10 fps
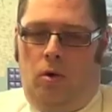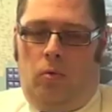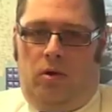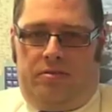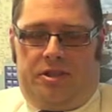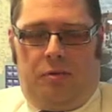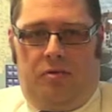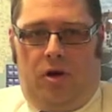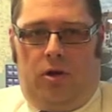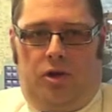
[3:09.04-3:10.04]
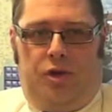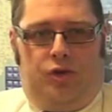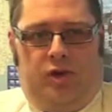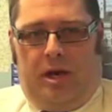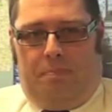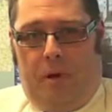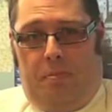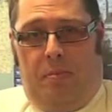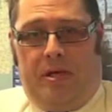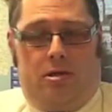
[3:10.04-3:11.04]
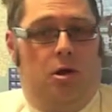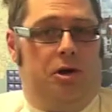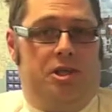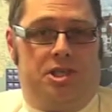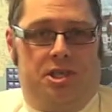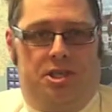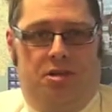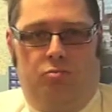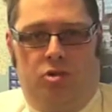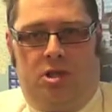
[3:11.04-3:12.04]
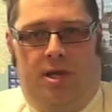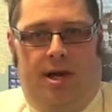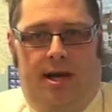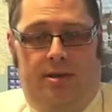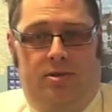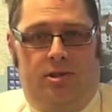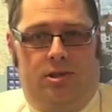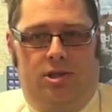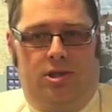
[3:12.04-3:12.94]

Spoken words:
Well, obviously we've got to look at paper-based logging systems, and